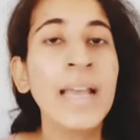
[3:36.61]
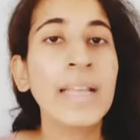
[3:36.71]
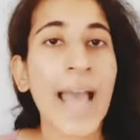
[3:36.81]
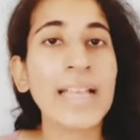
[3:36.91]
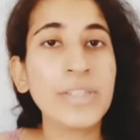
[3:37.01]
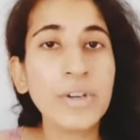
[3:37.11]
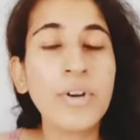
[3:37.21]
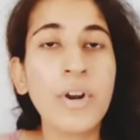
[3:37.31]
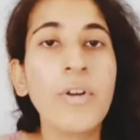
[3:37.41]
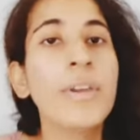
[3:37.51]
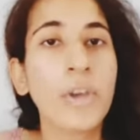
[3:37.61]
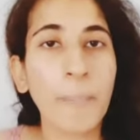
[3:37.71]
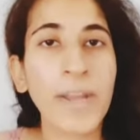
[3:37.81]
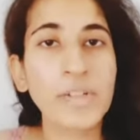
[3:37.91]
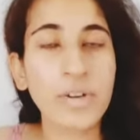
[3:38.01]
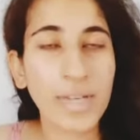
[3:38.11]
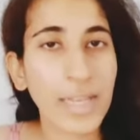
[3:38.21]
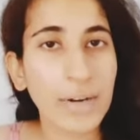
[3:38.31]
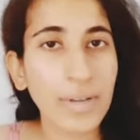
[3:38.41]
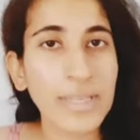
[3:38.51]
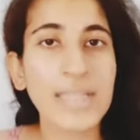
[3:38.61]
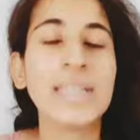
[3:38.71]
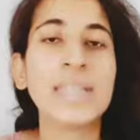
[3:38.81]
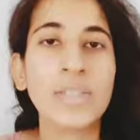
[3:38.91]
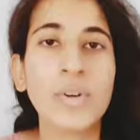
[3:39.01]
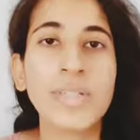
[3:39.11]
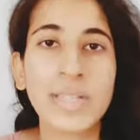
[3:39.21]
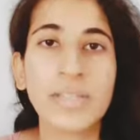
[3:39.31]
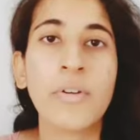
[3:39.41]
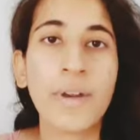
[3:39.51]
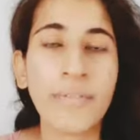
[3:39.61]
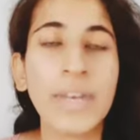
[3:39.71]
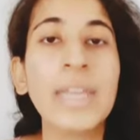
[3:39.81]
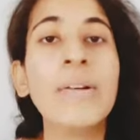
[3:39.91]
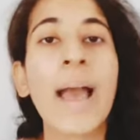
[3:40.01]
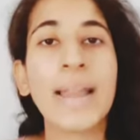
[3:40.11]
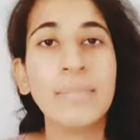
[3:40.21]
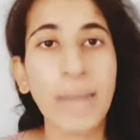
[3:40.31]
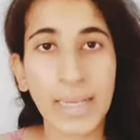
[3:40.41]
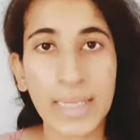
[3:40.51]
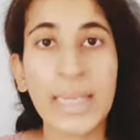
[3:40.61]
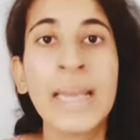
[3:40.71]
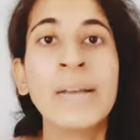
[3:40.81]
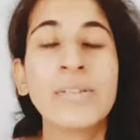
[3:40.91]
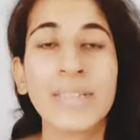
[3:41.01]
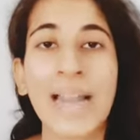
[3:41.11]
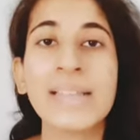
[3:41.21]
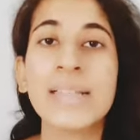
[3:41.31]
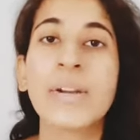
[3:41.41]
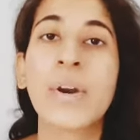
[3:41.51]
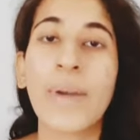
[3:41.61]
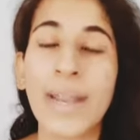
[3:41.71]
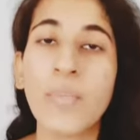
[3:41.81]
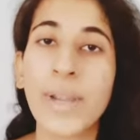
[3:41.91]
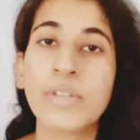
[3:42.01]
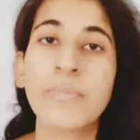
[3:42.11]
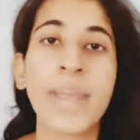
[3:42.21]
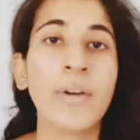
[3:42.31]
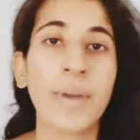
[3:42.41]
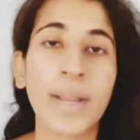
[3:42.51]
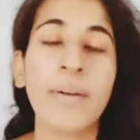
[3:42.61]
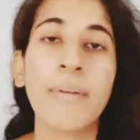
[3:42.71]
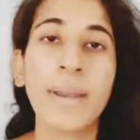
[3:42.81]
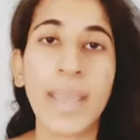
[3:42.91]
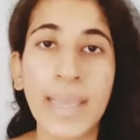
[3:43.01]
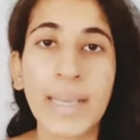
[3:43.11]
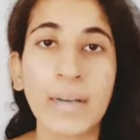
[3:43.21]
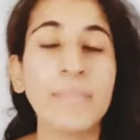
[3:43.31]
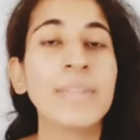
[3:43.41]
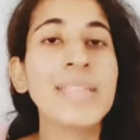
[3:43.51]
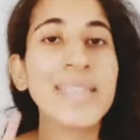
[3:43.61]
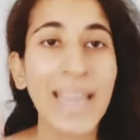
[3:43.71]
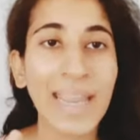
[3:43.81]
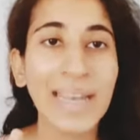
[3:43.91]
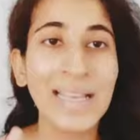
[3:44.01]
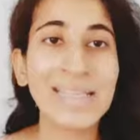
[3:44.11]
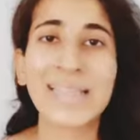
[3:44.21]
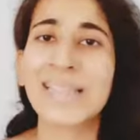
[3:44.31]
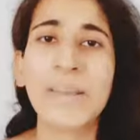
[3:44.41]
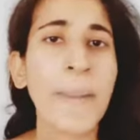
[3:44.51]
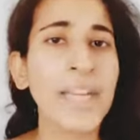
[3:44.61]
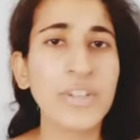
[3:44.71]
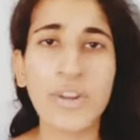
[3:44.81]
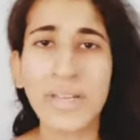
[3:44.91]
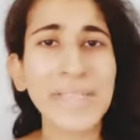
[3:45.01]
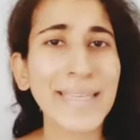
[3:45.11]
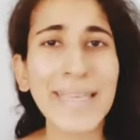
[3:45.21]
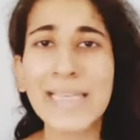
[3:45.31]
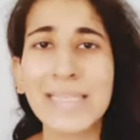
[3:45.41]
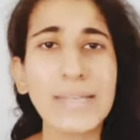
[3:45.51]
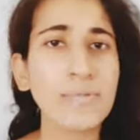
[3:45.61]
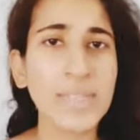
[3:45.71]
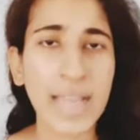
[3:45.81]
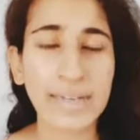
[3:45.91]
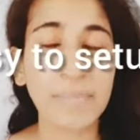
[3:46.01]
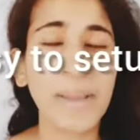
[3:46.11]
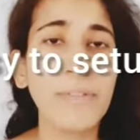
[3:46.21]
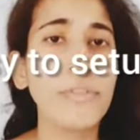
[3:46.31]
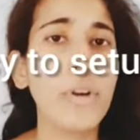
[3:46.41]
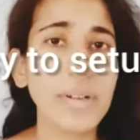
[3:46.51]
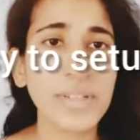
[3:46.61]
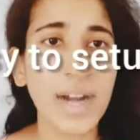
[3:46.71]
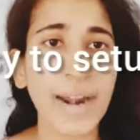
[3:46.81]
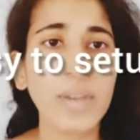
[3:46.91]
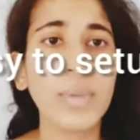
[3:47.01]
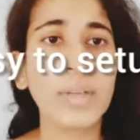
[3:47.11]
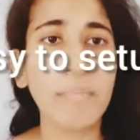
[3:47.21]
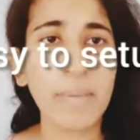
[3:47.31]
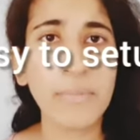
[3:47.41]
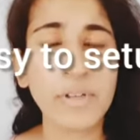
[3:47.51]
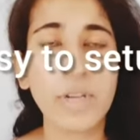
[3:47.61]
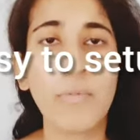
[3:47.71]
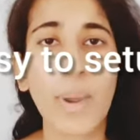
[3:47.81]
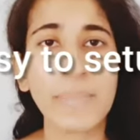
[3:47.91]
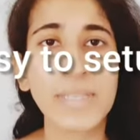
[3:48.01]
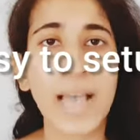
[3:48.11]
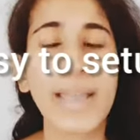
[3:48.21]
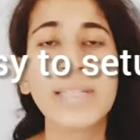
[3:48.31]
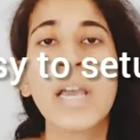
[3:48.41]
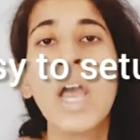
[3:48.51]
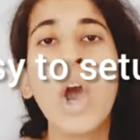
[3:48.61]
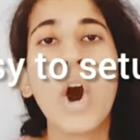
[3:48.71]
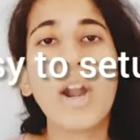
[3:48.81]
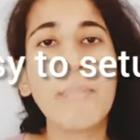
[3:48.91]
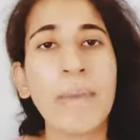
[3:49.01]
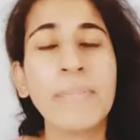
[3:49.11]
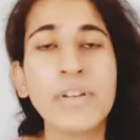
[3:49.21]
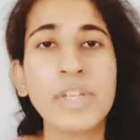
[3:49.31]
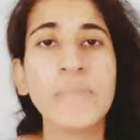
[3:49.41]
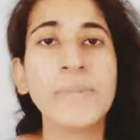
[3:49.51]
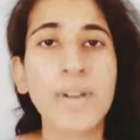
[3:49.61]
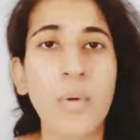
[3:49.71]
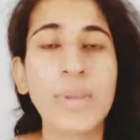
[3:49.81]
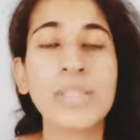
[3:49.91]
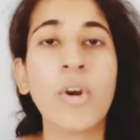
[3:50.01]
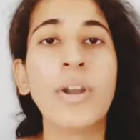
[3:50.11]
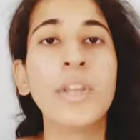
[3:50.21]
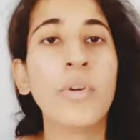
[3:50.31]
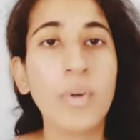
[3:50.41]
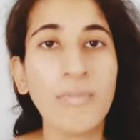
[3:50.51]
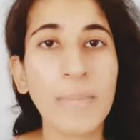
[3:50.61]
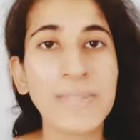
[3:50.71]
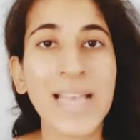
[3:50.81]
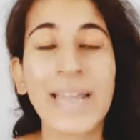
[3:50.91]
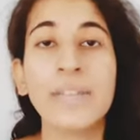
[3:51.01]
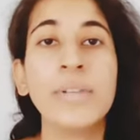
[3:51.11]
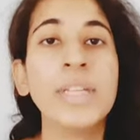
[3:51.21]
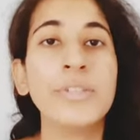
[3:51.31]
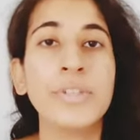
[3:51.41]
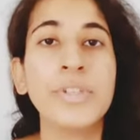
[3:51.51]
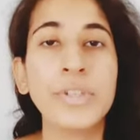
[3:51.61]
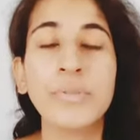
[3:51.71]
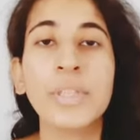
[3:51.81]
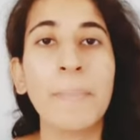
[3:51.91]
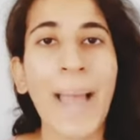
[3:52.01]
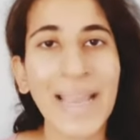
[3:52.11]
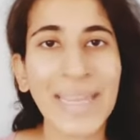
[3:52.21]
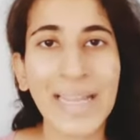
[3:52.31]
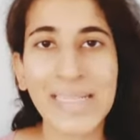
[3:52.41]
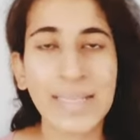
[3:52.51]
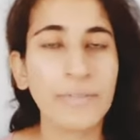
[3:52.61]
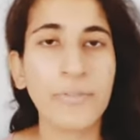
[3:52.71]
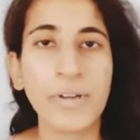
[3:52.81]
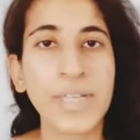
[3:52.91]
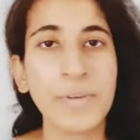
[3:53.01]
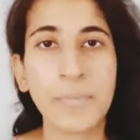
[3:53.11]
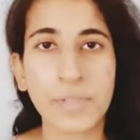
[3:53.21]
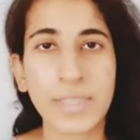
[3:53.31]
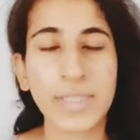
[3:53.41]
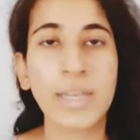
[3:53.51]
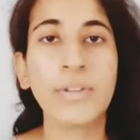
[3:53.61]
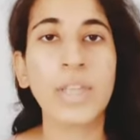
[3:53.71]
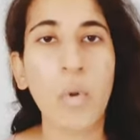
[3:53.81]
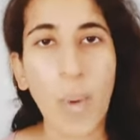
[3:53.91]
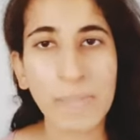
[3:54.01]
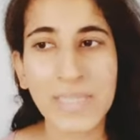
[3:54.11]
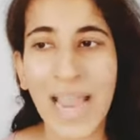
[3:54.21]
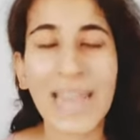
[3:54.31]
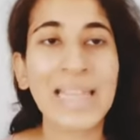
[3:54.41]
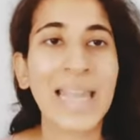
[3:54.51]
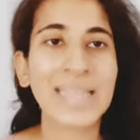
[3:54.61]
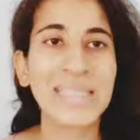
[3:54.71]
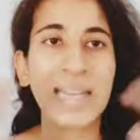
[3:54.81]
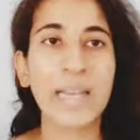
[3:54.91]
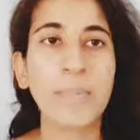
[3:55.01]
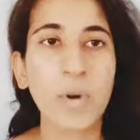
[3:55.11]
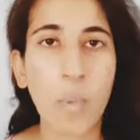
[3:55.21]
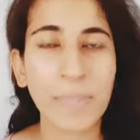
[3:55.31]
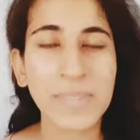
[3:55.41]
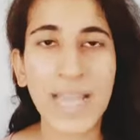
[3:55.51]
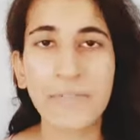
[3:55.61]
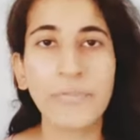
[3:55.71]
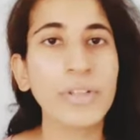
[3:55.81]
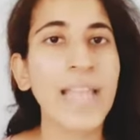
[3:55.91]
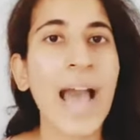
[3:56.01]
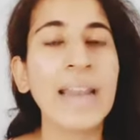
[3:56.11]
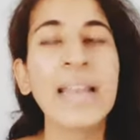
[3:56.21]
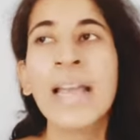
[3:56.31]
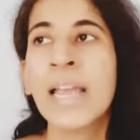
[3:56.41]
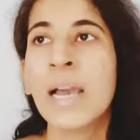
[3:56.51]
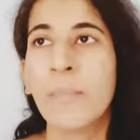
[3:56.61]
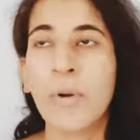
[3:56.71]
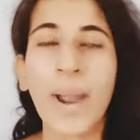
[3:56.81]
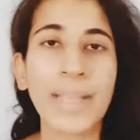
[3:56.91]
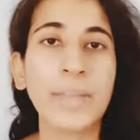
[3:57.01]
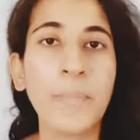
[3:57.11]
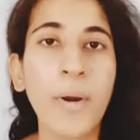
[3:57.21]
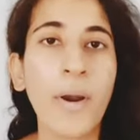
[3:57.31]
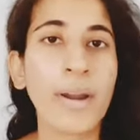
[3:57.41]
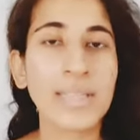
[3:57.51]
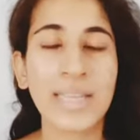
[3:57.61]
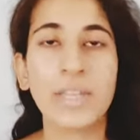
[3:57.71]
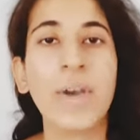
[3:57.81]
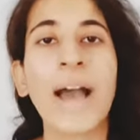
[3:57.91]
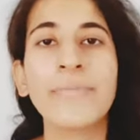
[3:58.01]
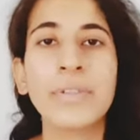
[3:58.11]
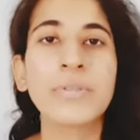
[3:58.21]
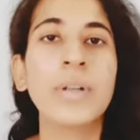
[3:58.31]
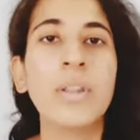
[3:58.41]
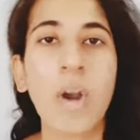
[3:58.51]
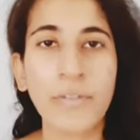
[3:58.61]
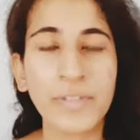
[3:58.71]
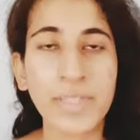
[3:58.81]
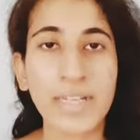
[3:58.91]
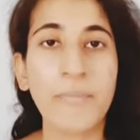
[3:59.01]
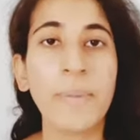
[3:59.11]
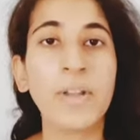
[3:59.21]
As you grow, your Patreon increases, so does your revenue and money. So that is a great way to make recurrent income. The second is the Patreon is easy to set up. If you're starting with a membership website or a membership service on your own website, you need to do the back end and the front end processing on your website, like setting up your website for that, providing the perks, and you have to do a lot of the stuff.